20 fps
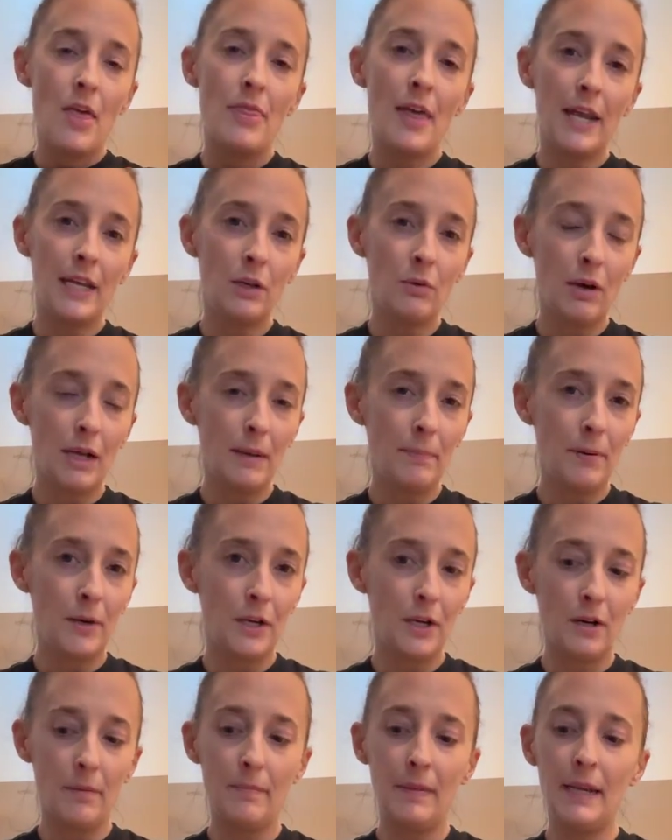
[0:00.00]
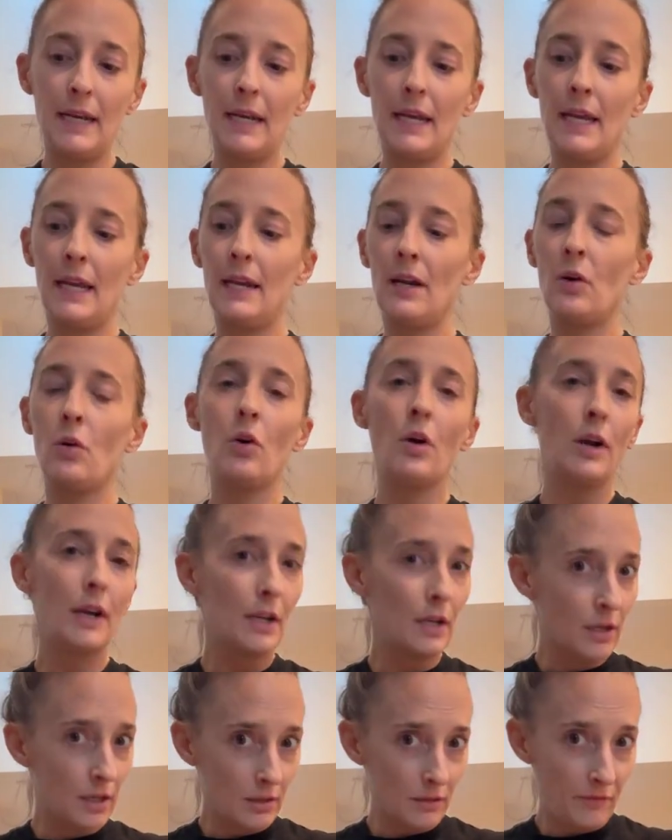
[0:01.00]
Then you want to put your meat in or
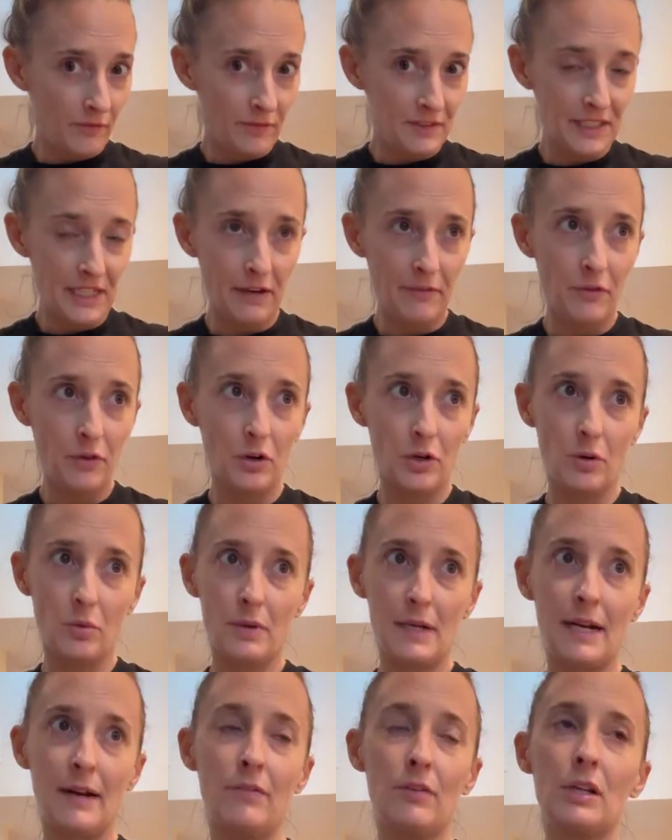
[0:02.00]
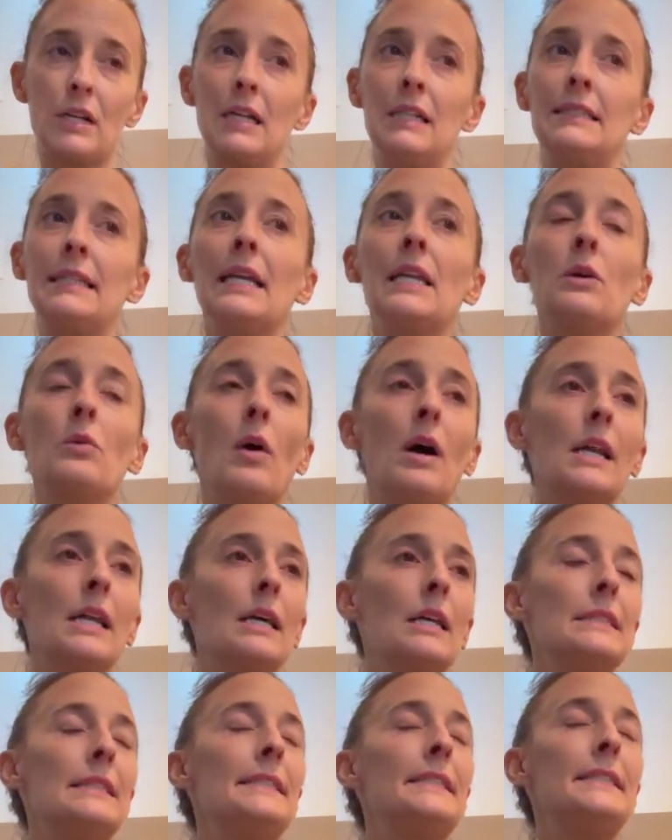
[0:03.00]
your seafood or whatever it is, and you want
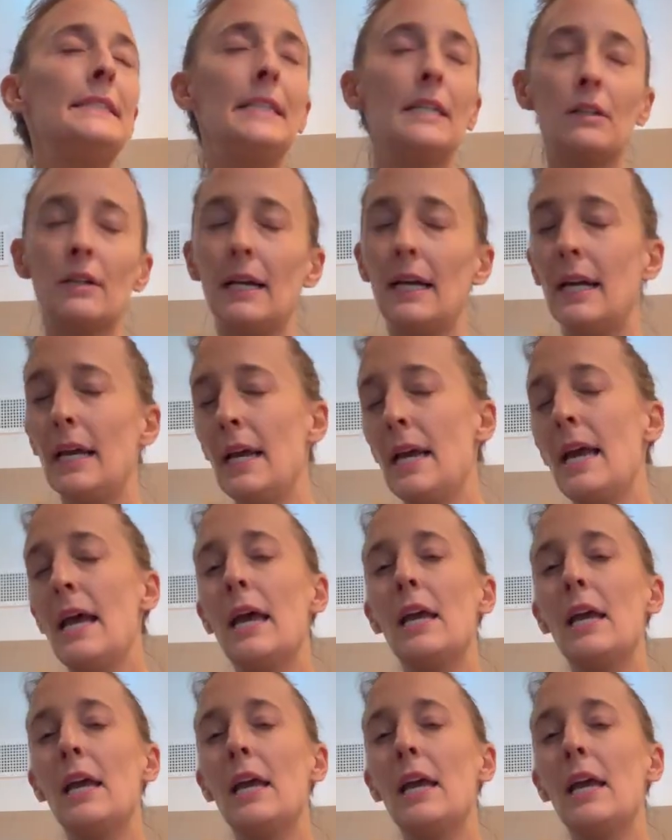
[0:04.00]
to sear it.